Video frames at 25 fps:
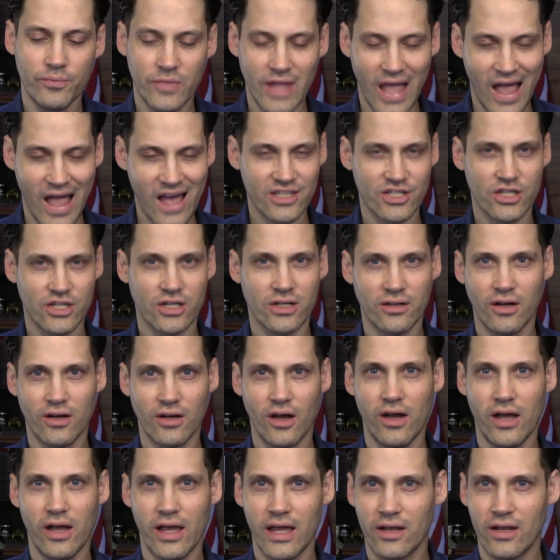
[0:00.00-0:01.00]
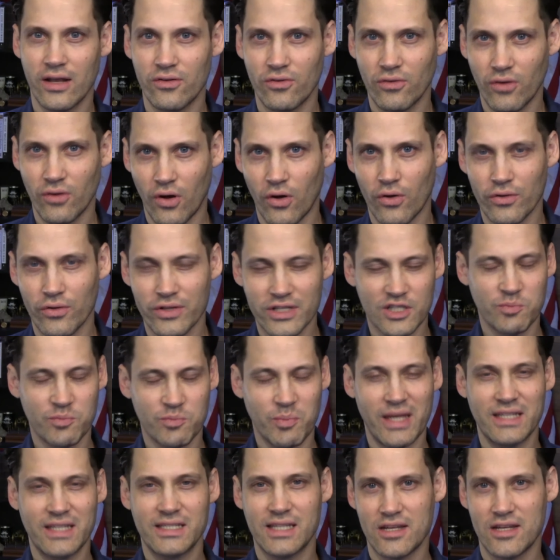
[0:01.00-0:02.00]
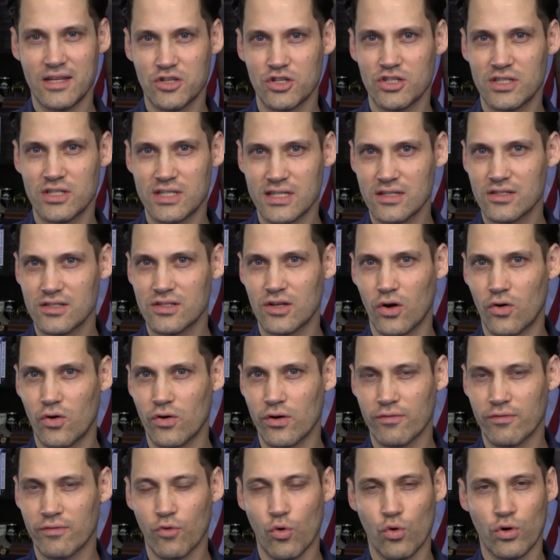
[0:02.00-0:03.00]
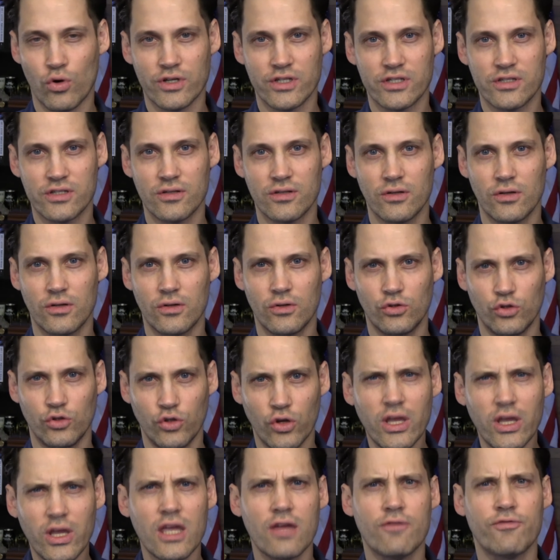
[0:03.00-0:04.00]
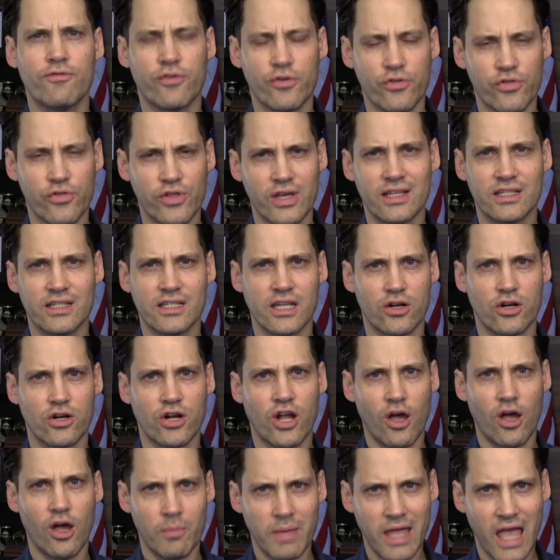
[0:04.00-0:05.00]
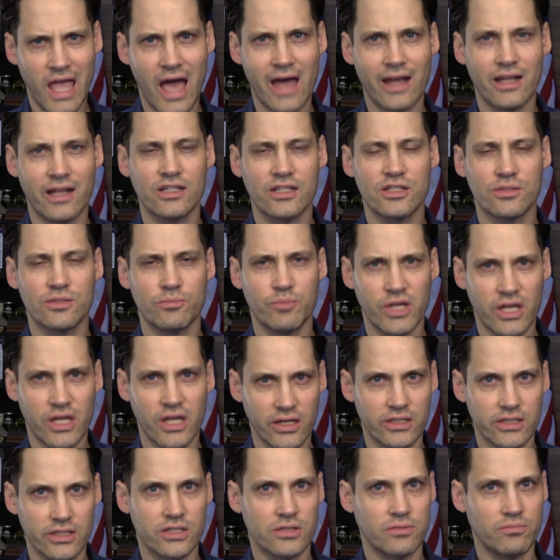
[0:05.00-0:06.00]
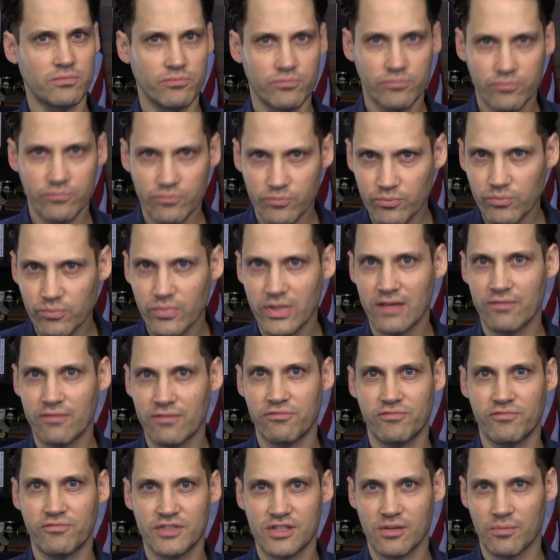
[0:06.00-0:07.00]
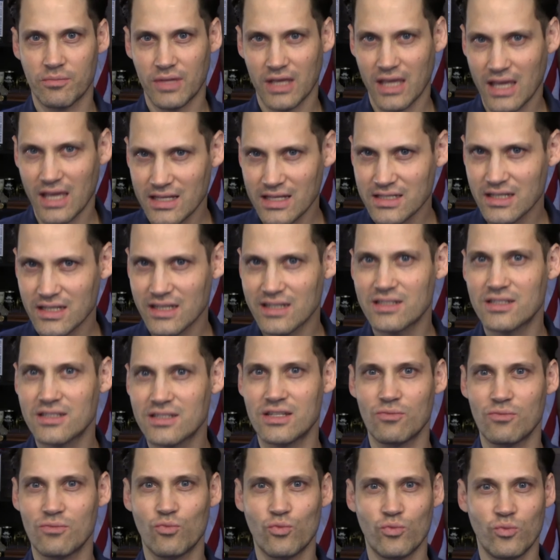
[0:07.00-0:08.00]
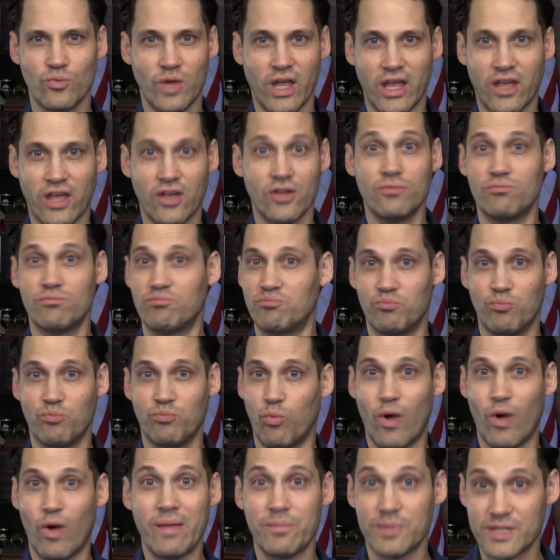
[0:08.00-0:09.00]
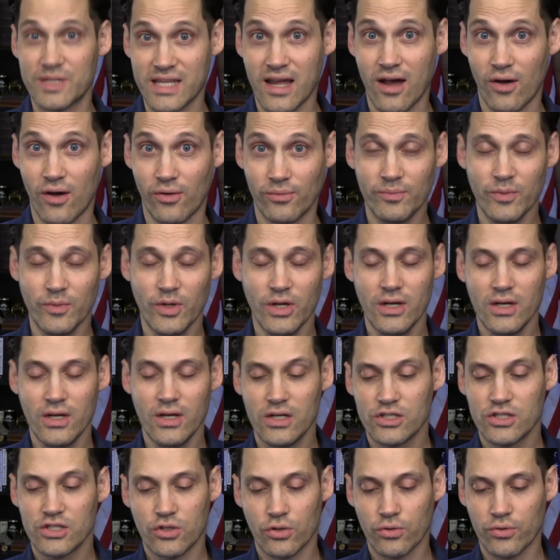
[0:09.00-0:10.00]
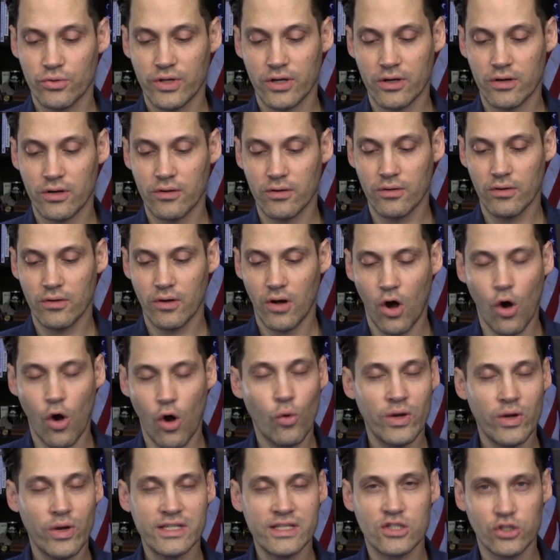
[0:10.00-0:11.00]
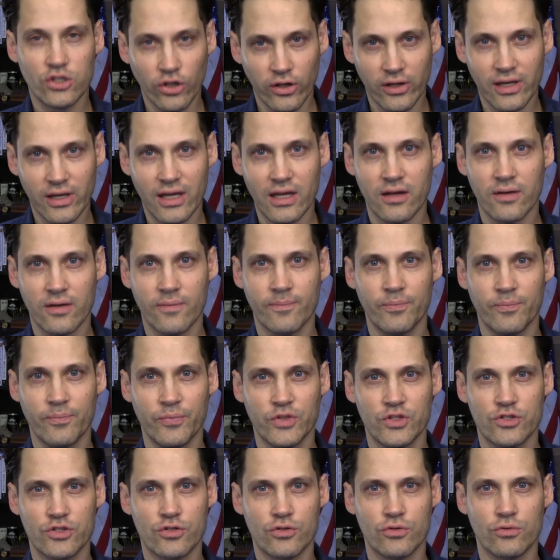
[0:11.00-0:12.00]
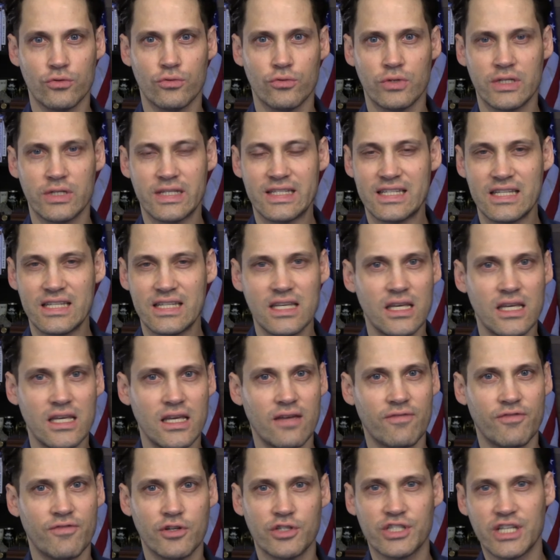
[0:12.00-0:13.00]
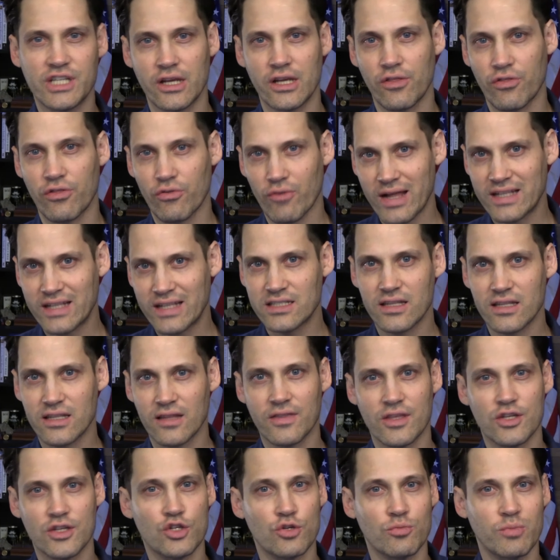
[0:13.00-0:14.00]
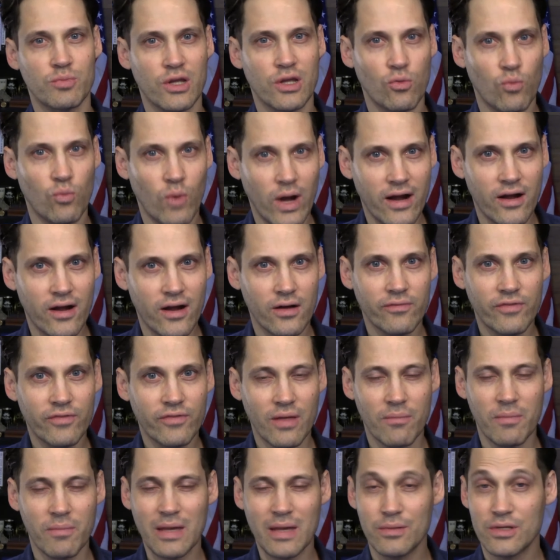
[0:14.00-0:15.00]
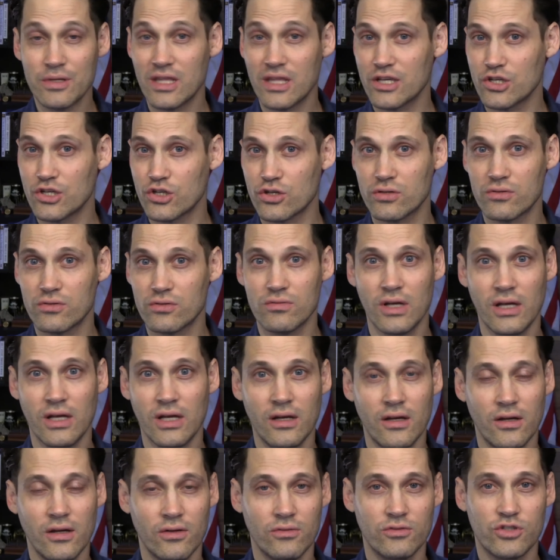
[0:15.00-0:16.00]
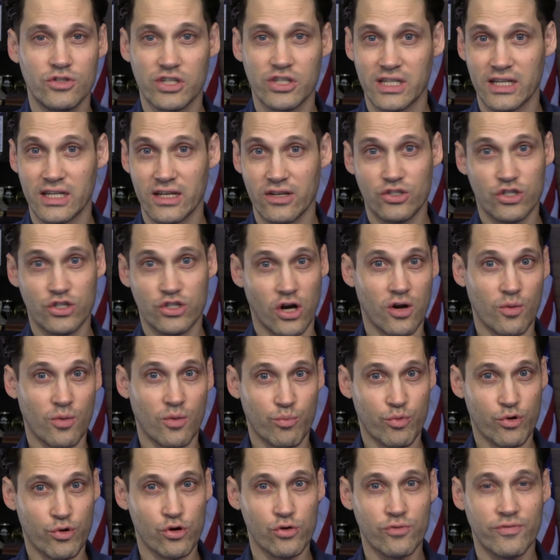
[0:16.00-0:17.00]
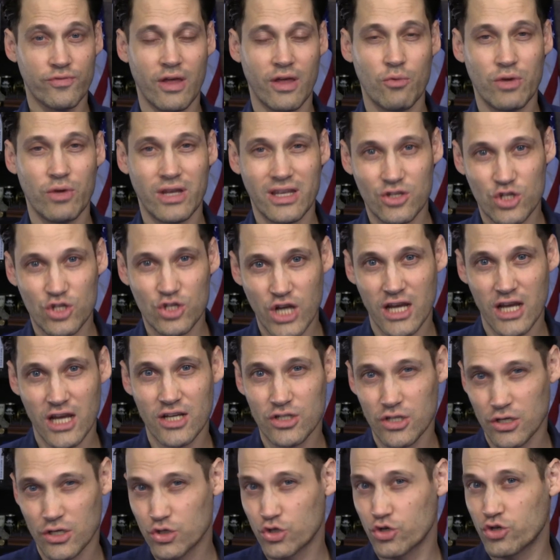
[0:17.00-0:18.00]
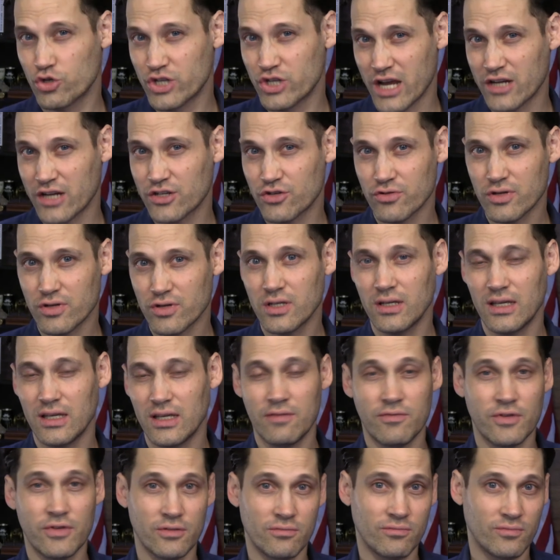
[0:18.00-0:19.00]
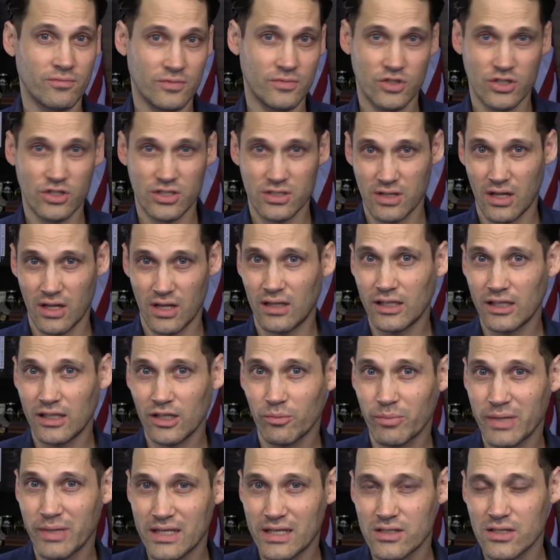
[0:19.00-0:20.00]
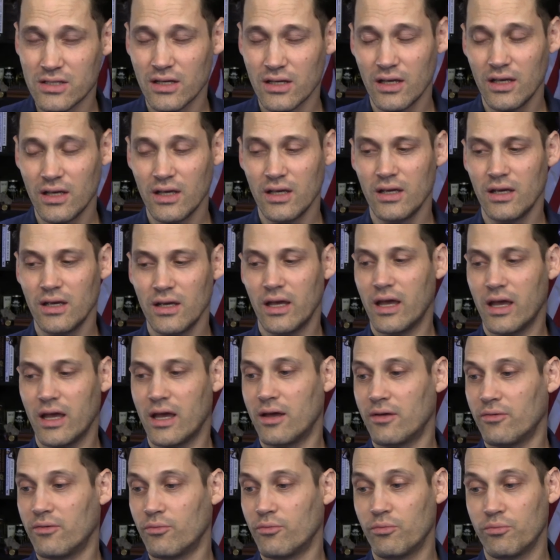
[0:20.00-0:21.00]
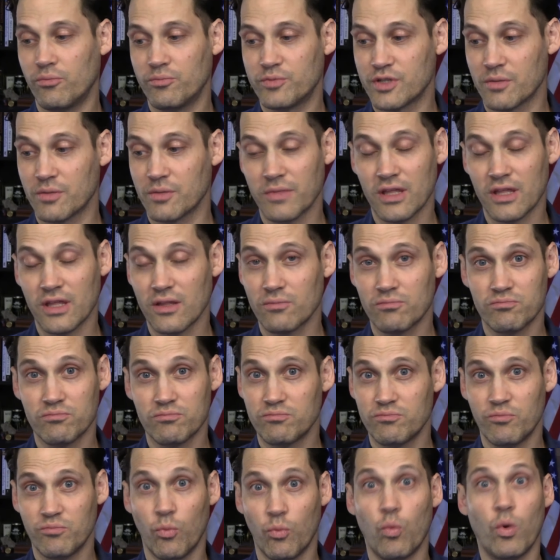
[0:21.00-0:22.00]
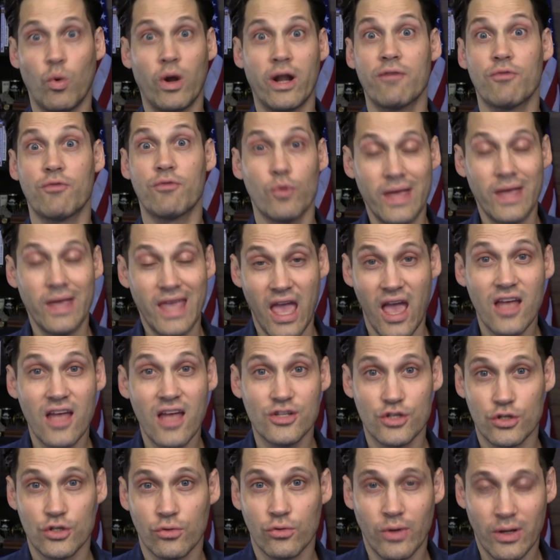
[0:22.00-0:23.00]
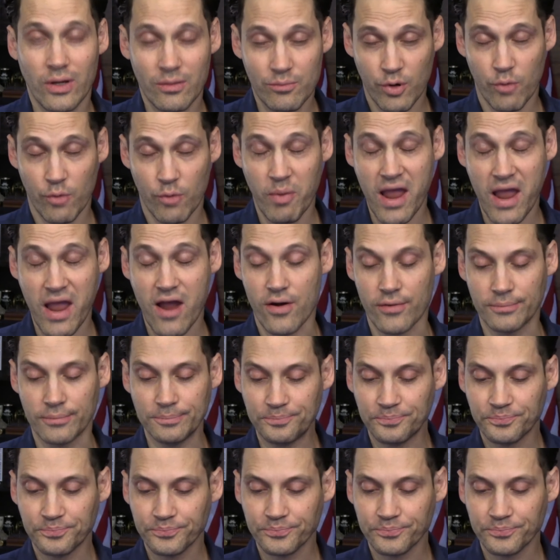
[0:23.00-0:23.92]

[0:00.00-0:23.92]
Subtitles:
NASA and all these space agencies are, of course, looking for things that are coming at us, because if something hits us, it could wipe us out. So they're always looking to see if there's any threats that they should be aware of, that maybe they should just like dart prove that we can change the trajectory even just a little bit, something, whatever we can do and prepare.